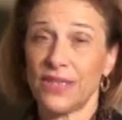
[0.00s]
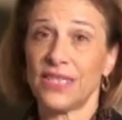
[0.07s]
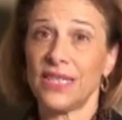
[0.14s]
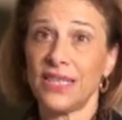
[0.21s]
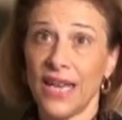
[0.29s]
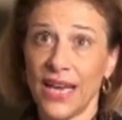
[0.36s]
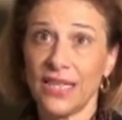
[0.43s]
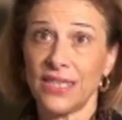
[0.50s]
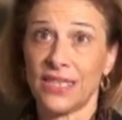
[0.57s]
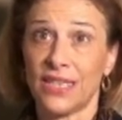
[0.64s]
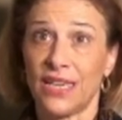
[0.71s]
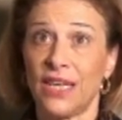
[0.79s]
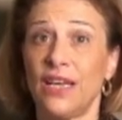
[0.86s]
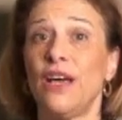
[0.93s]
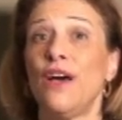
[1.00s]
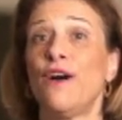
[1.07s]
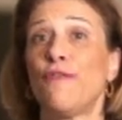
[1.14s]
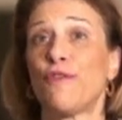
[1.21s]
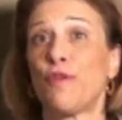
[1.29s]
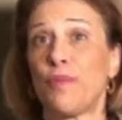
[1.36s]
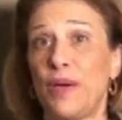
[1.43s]
a tendency
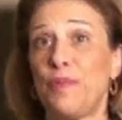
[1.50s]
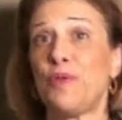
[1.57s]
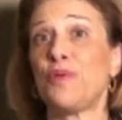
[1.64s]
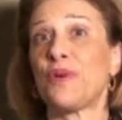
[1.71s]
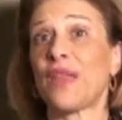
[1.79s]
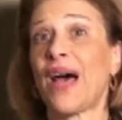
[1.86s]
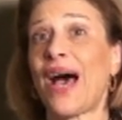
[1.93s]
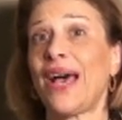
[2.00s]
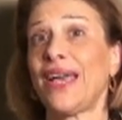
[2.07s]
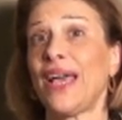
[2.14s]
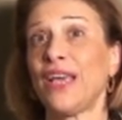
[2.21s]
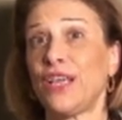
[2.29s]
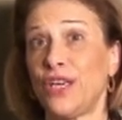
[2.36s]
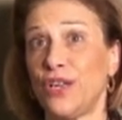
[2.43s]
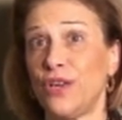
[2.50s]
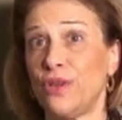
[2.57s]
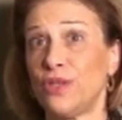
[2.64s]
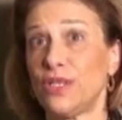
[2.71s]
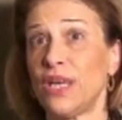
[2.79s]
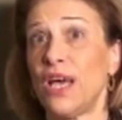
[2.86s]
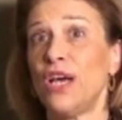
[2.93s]
for people with high
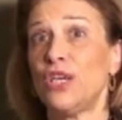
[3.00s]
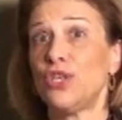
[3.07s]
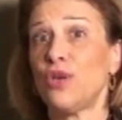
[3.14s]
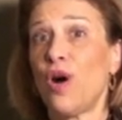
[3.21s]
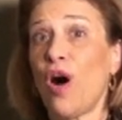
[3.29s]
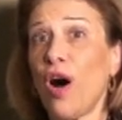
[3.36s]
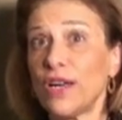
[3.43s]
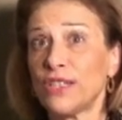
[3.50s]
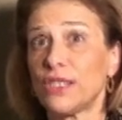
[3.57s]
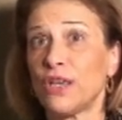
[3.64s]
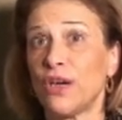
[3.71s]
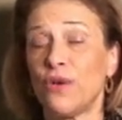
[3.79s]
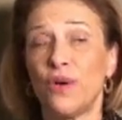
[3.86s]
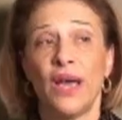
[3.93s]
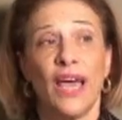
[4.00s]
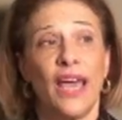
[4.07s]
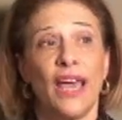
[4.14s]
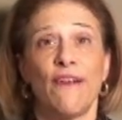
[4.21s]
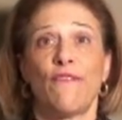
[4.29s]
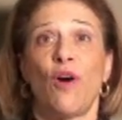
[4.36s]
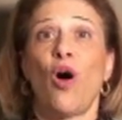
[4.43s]
IQs to also
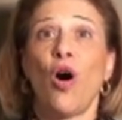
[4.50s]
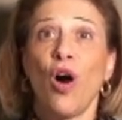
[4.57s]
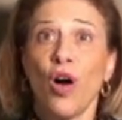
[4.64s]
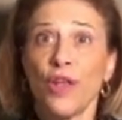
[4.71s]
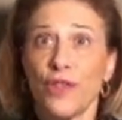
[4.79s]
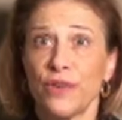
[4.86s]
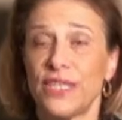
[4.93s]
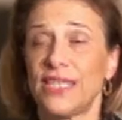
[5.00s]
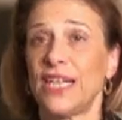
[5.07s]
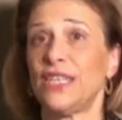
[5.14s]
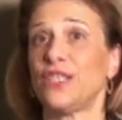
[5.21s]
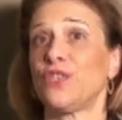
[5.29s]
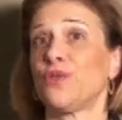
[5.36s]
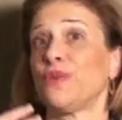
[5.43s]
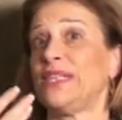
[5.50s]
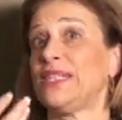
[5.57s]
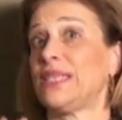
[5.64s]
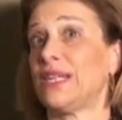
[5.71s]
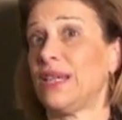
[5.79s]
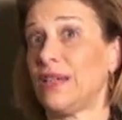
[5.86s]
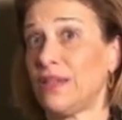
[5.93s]
have all their sensory
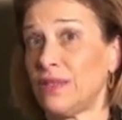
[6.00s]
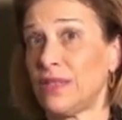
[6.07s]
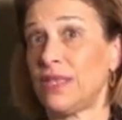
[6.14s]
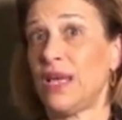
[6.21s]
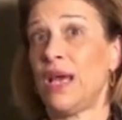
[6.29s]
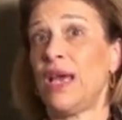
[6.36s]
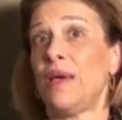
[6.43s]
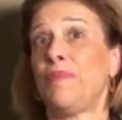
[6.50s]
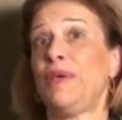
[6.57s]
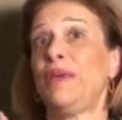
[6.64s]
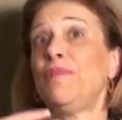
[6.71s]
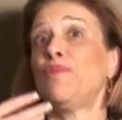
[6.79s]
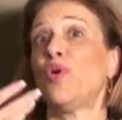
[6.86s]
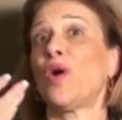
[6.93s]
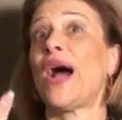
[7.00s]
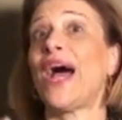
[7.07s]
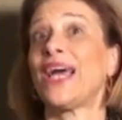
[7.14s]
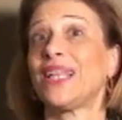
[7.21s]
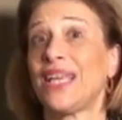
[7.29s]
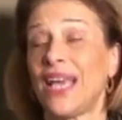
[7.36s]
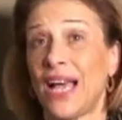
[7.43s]
skills be more
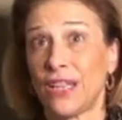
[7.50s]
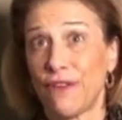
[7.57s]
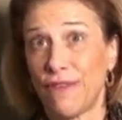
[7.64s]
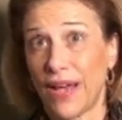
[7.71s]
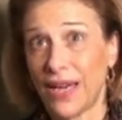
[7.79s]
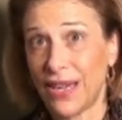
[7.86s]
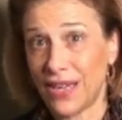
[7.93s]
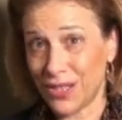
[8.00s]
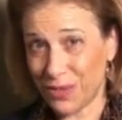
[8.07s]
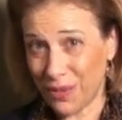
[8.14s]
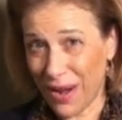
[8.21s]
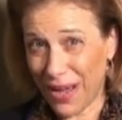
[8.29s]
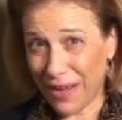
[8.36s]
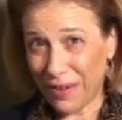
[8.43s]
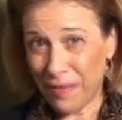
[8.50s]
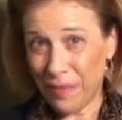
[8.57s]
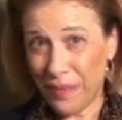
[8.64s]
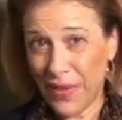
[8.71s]
highly elevated as well.